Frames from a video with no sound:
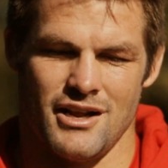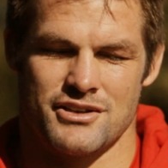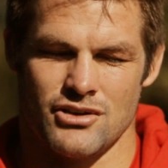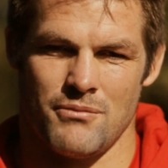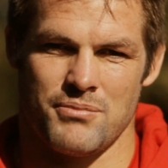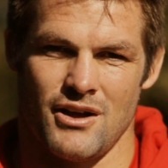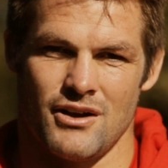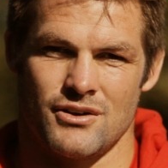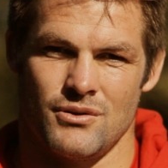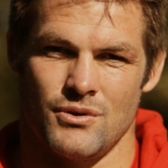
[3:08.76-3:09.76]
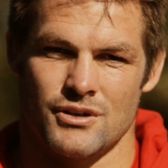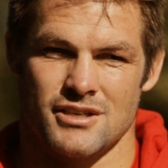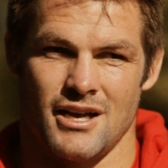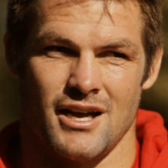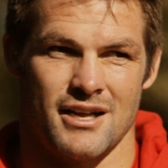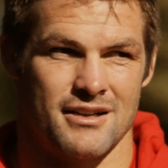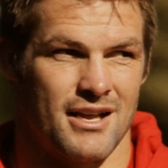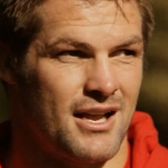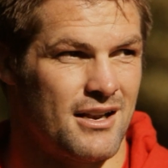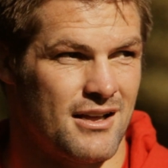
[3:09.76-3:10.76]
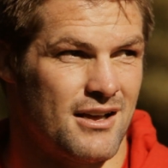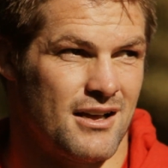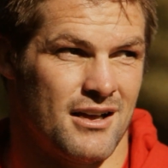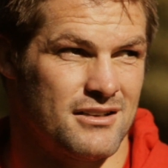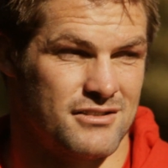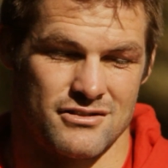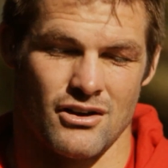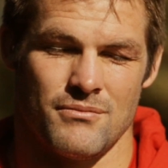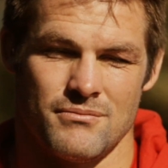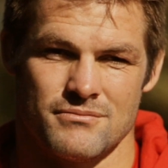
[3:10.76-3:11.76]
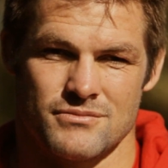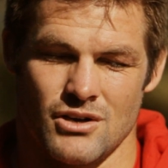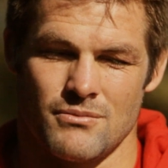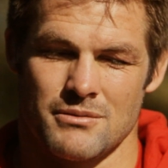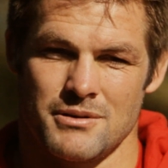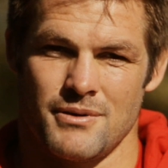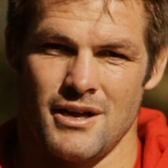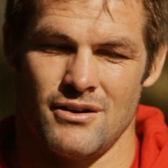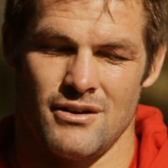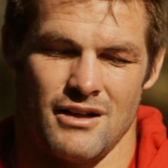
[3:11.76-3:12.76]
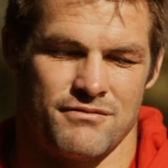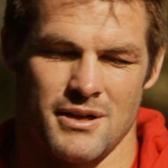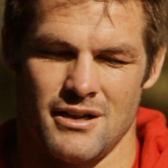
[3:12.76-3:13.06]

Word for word: A top bloke who works hard and uh, is a top top rugby player I love playing